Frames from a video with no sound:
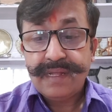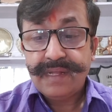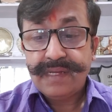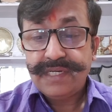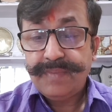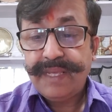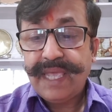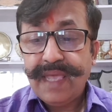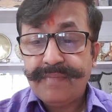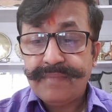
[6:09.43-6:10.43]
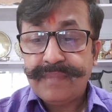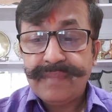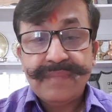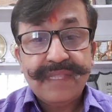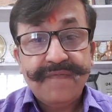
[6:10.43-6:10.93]
She became
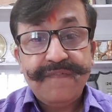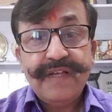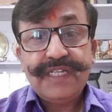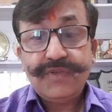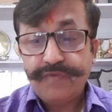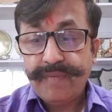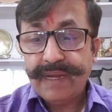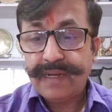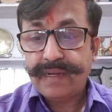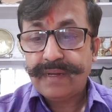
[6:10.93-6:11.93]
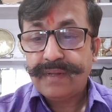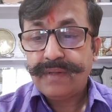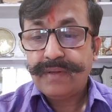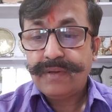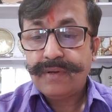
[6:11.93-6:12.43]
the first woman
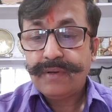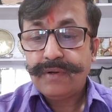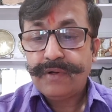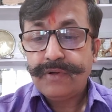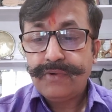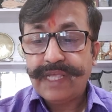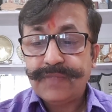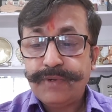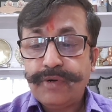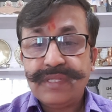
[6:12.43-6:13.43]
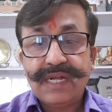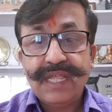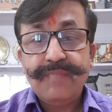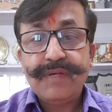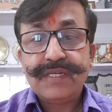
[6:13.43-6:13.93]
to explore the
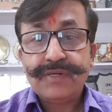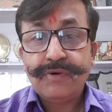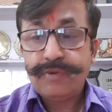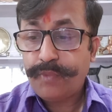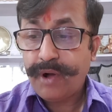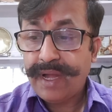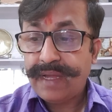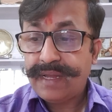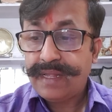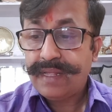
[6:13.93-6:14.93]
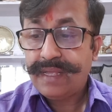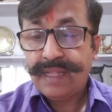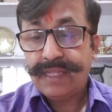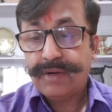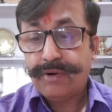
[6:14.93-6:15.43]
deepest known point
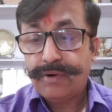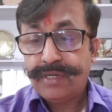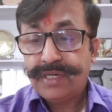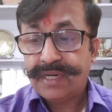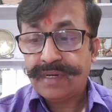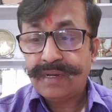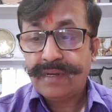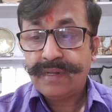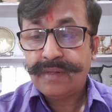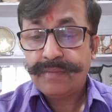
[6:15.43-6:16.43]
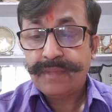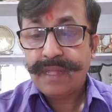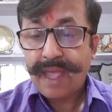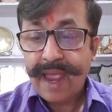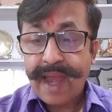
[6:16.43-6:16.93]
in the ocean
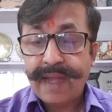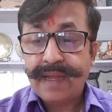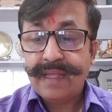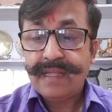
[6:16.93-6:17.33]
and